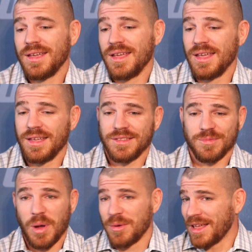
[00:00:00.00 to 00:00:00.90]
it's
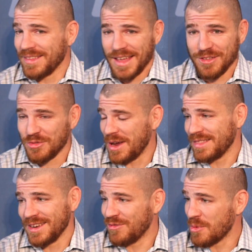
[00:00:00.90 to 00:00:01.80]
probably not the case for
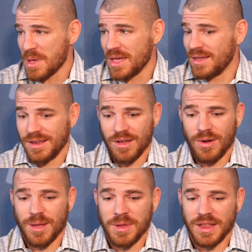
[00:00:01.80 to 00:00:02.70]
Anthony for me, you know.
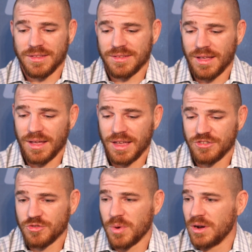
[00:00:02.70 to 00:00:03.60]
I mean, it's
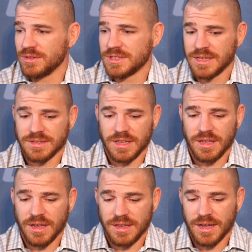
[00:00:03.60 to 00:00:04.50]
just one of those things that
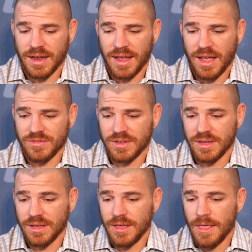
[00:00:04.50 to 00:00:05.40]
you kind of have
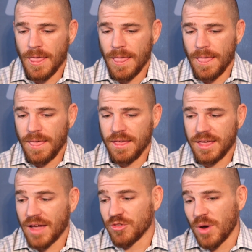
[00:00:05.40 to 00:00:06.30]
to.
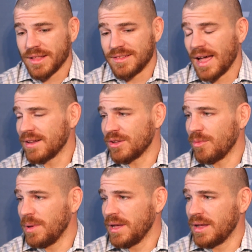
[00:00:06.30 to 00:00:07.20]
You have to ride the tide a little
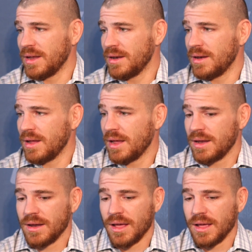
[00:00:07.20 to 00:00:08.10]
bit
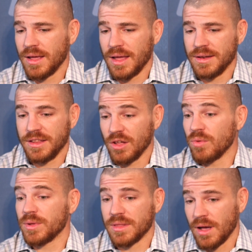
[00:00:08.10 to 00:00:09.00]
and deal
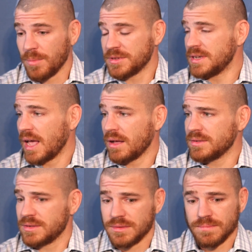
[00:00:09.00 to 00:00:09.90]
with the ups and
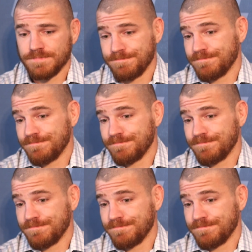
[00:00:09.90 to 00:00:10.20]
downs and